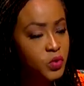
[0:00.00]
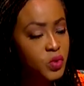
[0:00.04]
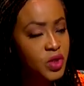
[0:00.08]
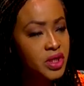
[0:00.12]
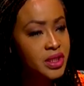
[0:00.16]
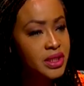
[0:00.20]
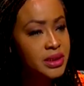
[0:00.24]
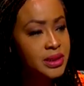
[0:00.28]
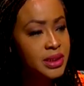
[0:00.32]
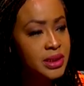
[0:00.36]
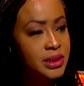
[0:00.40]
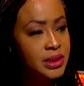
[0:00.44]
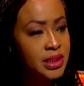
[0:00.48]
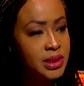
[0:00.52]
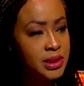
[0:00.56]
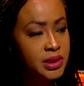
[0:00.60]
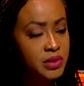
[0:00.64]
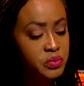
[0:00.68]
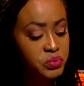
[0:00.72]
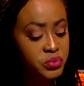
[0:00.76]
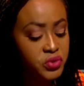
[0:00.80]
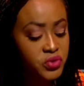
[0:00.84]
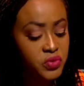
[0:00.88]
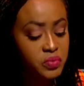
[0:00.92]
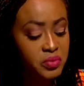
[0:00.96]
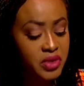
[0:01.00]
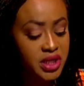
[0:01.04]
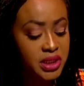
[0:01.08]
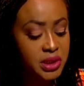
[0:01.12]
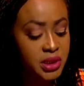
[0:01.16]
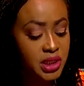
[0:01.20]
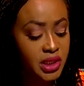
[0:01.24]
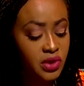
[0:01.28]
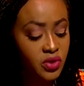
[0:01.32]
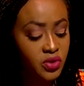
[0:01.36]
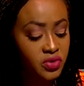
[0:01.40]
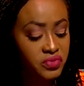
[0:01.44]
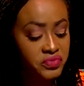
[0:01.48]
it's a simple
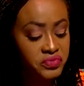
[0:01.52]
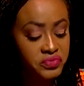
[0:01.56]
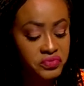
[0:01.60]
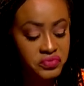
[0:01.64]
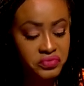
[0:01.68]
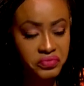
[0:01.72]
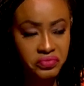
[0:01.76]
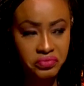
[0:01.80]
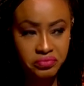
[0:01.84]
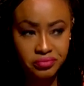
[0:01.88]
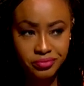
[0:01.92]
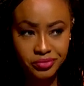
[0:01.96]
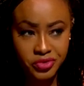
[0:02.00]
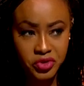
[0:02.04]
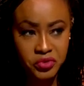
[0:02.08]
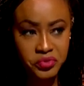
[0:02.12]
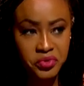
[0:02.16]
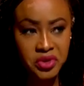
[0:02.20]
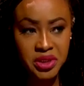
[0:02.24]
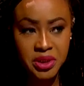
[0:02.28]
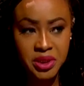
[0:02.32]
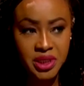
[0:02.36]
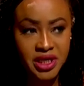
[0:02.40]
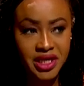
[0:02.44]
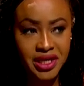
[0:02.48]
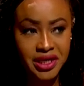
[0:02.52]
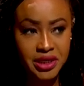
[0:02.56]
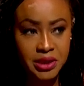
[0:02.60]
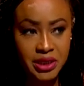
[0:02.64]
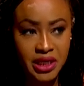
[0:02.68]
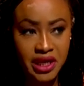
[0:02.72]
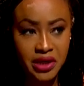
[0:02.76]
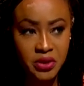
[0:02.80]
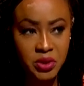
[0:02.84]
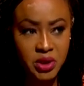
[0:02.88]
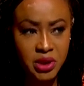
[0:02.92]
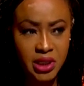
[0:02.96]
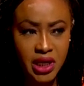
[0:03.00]
matter of reasoning it
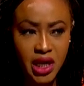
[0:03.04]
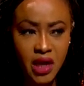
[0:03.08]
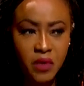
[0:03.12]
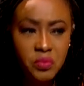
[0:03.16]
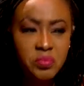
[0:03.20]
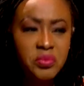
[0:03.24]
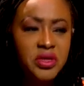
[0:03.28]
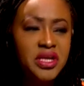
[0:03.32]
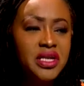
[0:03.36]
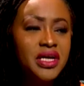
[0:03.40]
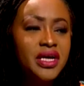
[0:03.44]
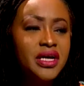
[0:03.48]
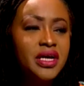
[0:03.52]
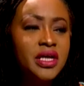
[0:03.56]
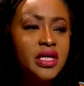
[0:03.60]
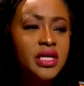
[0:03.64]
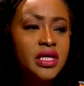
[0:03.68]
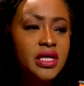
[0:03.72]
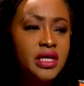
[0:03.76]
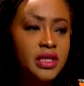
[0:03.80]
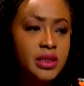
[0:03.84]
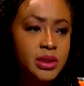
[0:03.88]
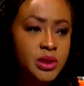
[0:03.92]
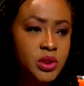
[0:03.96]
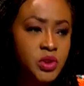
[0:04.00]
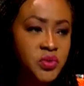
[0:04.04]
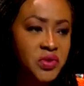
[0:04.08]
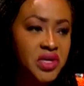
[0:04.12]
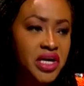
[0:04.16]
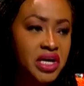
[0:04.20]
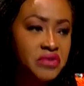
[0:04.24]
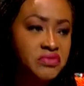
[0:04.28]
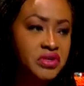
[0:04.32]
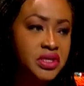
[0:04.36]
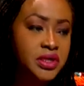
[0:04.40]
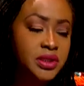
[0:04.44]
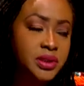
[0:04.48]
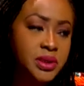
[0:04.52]
out. How many Ghanaians do we
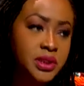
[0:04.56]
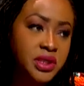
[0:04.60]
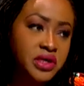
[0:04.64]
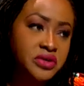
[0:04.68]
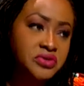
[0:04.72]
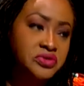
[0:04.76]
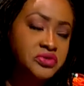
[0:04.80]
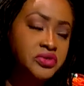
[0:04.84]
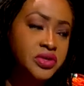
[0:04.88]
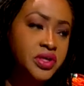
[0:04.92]
have in this country?